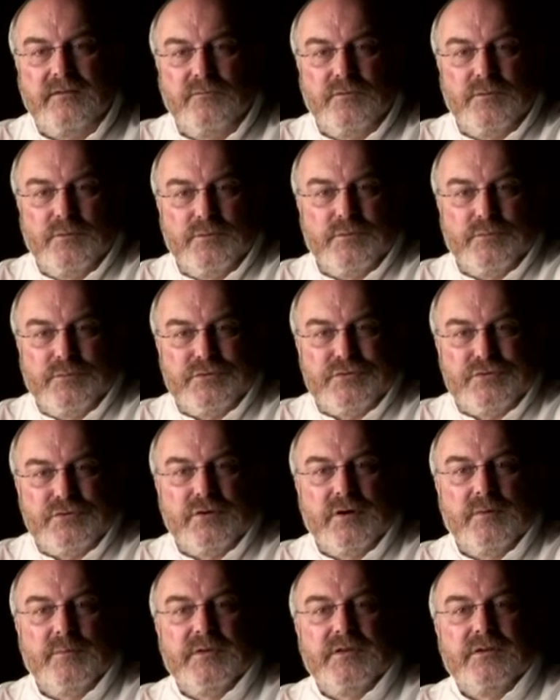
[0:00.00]
influence what you
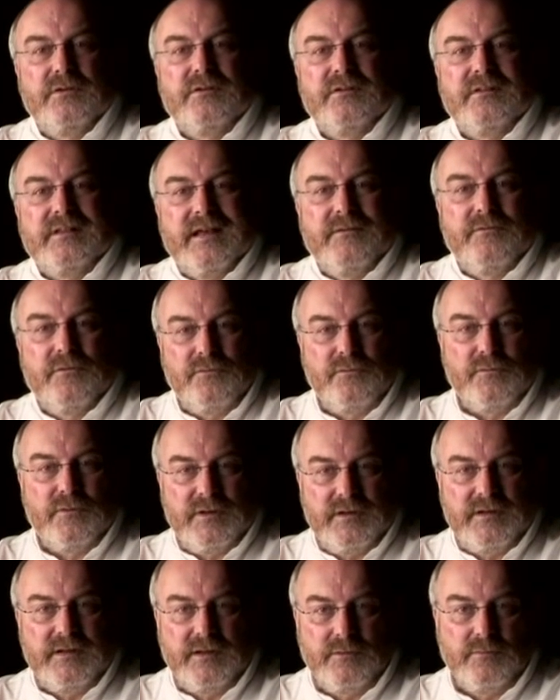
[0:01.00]
are, but you can never
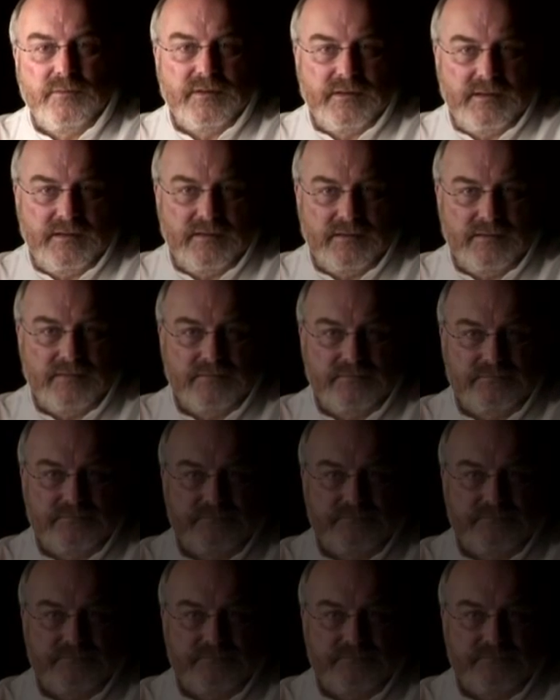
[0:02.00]
fully know what they are.